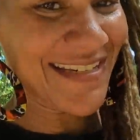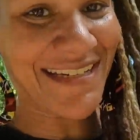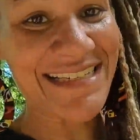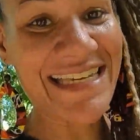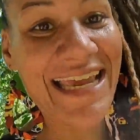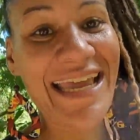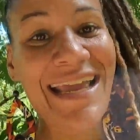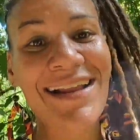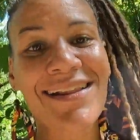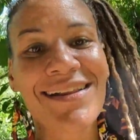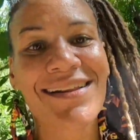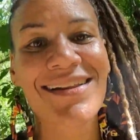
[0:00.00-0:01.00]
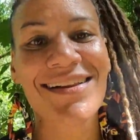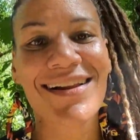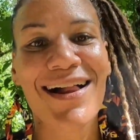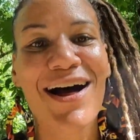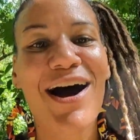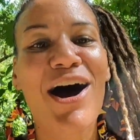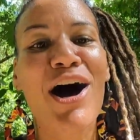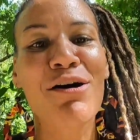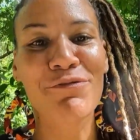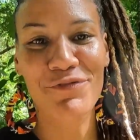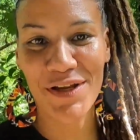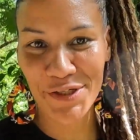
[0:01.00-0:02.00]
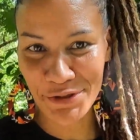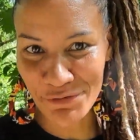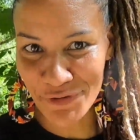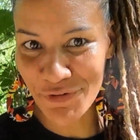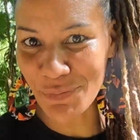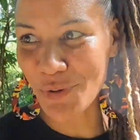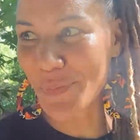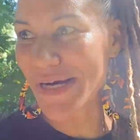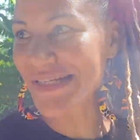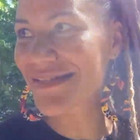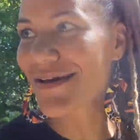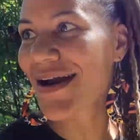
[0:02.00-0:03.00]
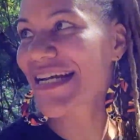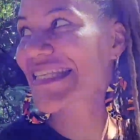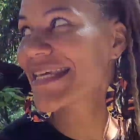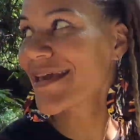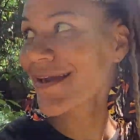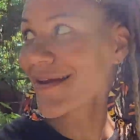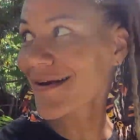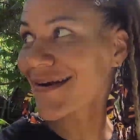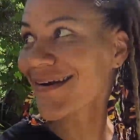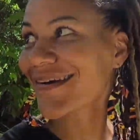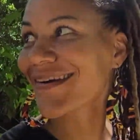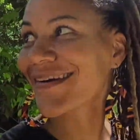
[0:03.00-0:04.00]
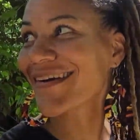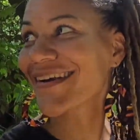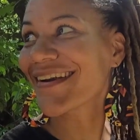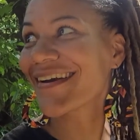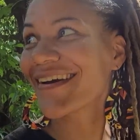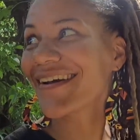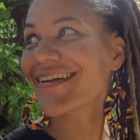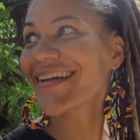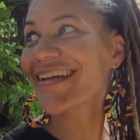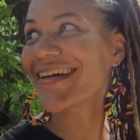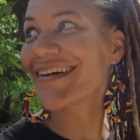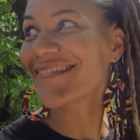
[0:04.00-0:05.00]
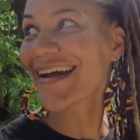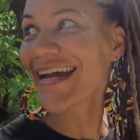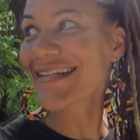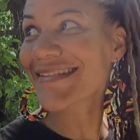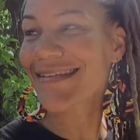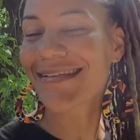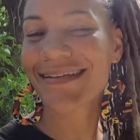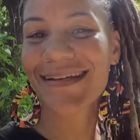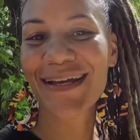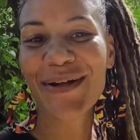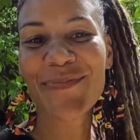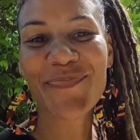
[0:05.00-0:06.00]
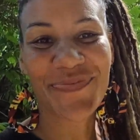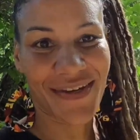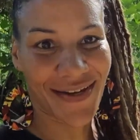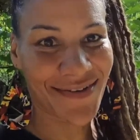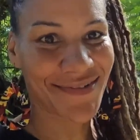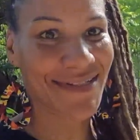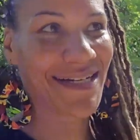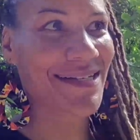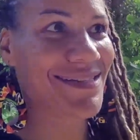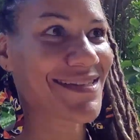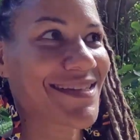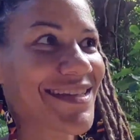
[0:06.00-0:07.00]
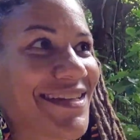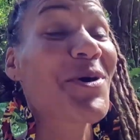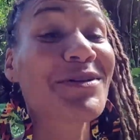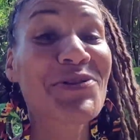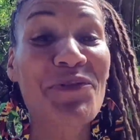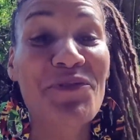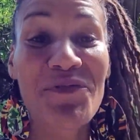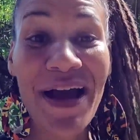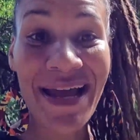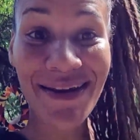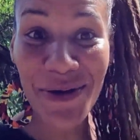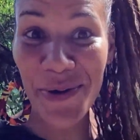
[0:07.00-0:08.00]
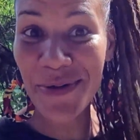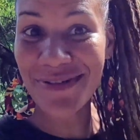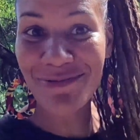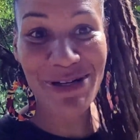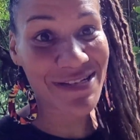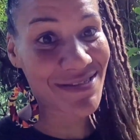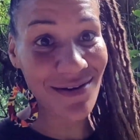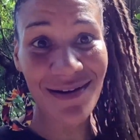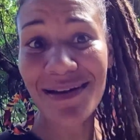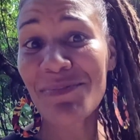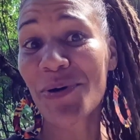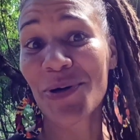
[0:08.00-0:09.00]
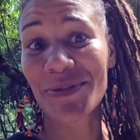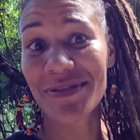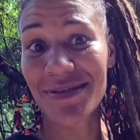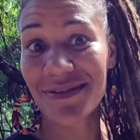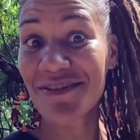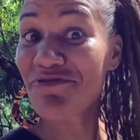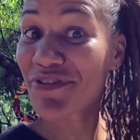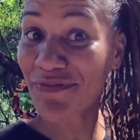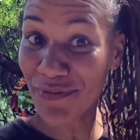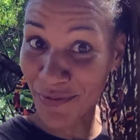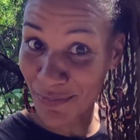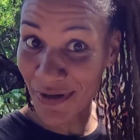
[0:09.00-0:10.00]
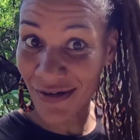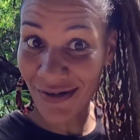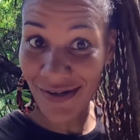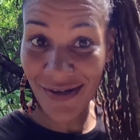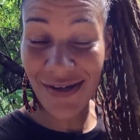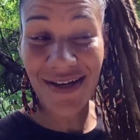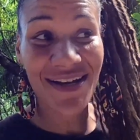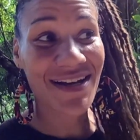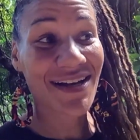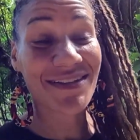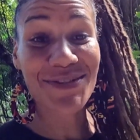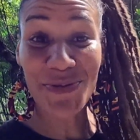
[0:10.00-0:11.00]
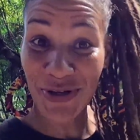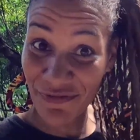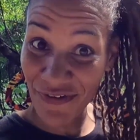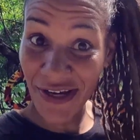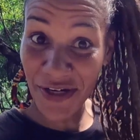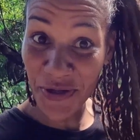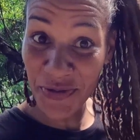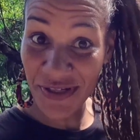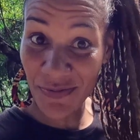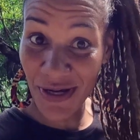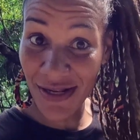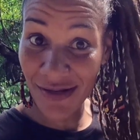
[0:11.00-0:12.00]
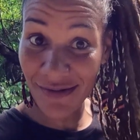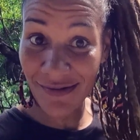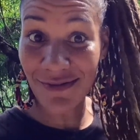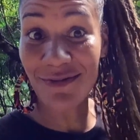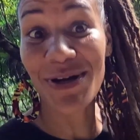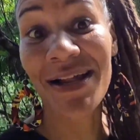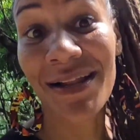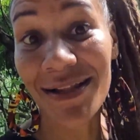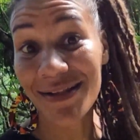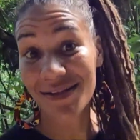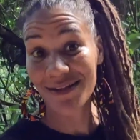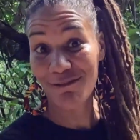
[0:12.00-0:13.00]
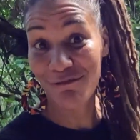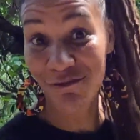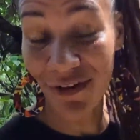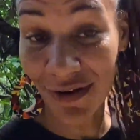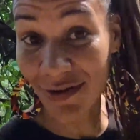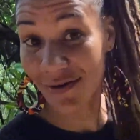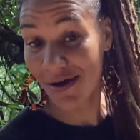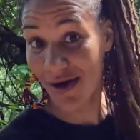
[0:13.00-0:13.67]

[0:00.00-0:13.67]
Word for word: The tail of the river mama starts here right? All right. You want to find out what it's all about, the River Mama. You want to find out as well? Well, follow